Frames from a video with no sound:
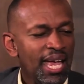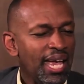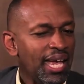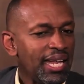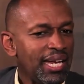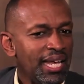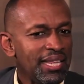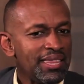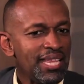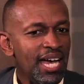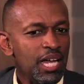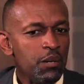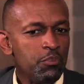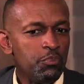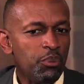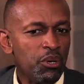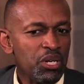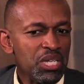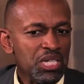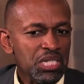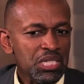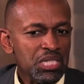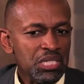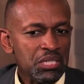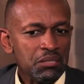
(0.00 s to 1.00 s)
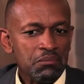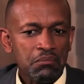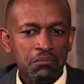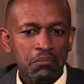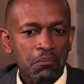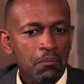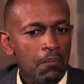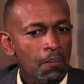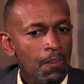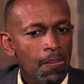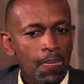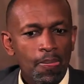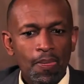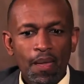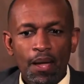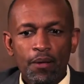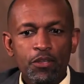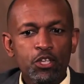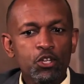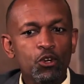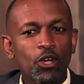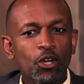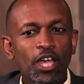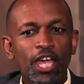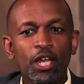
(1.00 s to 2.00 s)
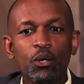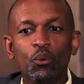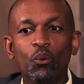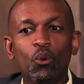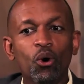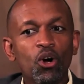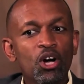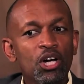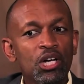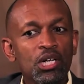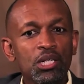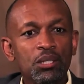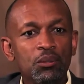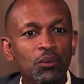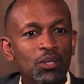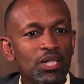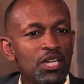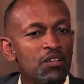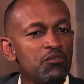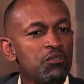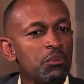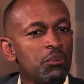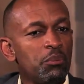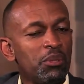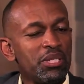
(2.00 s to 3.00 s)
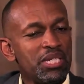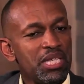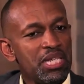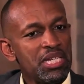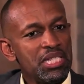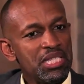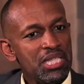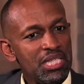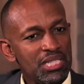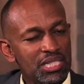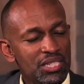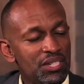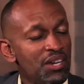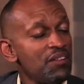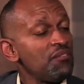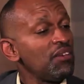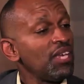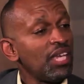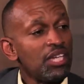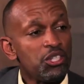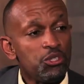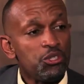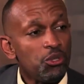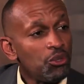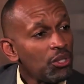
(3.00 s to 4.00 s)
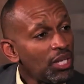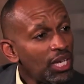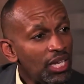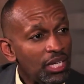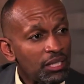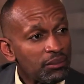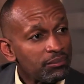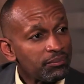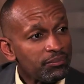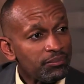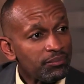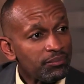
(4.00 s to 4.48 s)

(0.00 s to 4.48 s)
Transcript: And at that point, you can walk when everybody else is driving and you're okay.